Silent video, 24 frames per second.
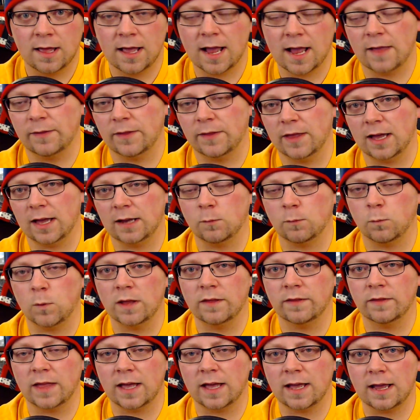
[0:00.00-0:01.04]
And then
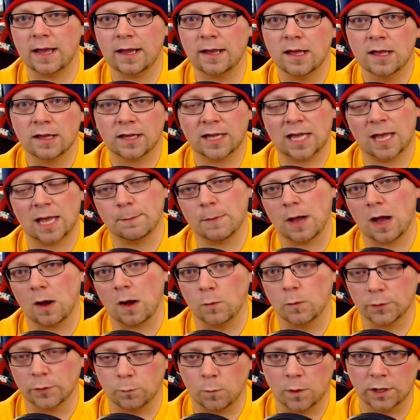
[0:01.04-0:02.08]
when they came out
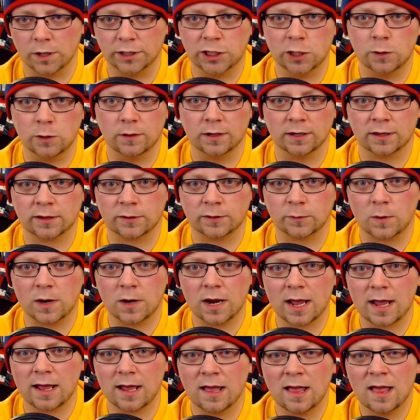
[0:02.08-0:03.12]
with 1, 2, and
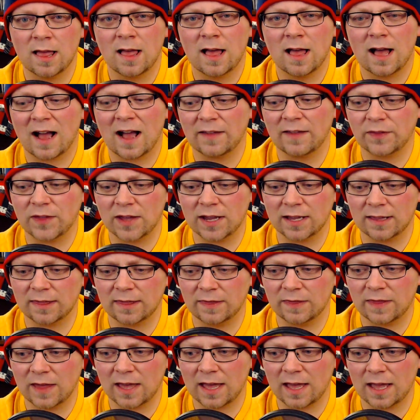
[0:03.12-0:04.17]
3, I think
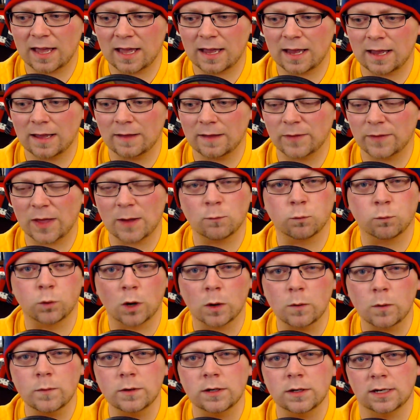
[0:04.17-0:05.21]
they
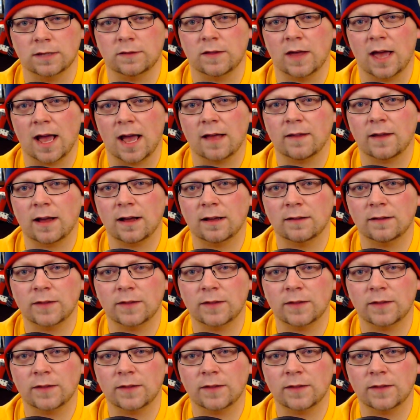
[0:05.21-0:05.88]
ruined that.